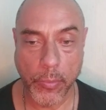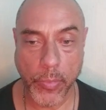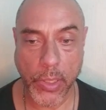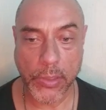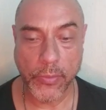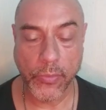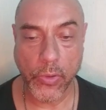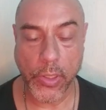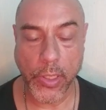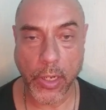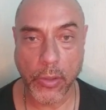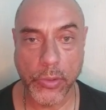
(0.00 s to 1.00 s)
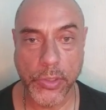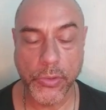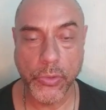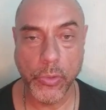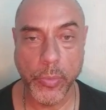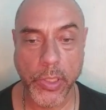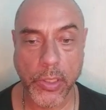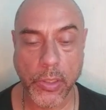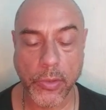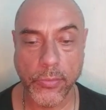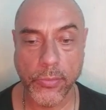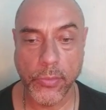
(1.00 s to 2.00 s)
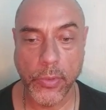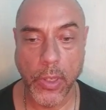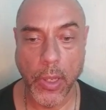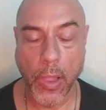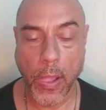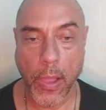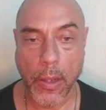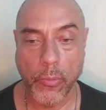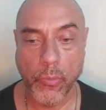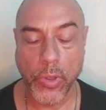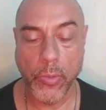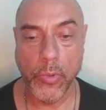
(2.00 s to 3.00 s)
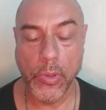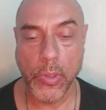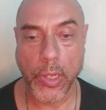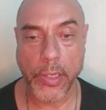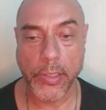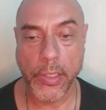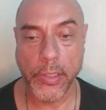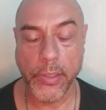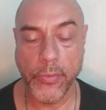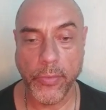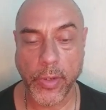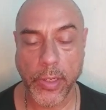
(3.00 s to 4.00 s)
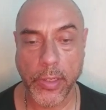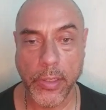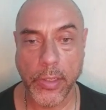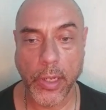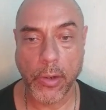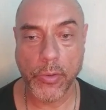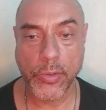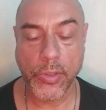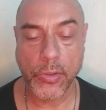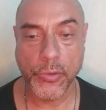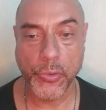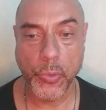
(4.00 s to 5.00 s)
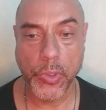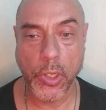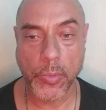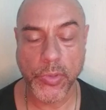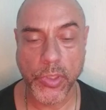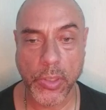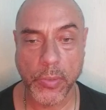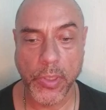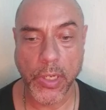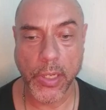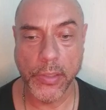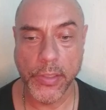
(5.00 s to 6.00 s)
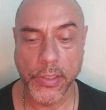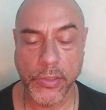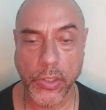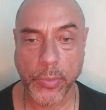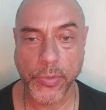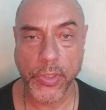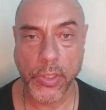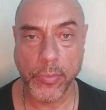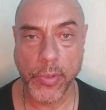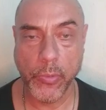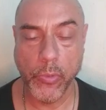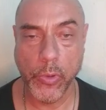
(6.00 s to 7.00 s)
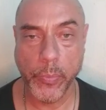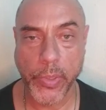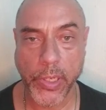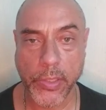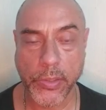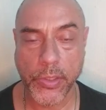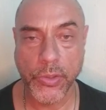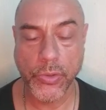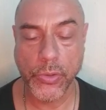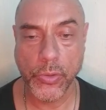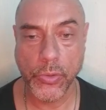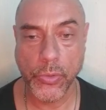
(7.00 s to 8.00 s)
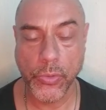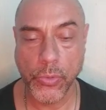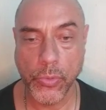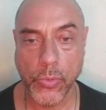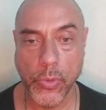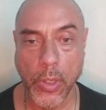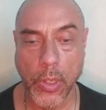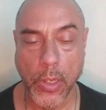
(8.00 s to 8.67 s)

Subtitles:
But for now, this should be enough. We will identify ourselves with the observer, and this observer will pay attention to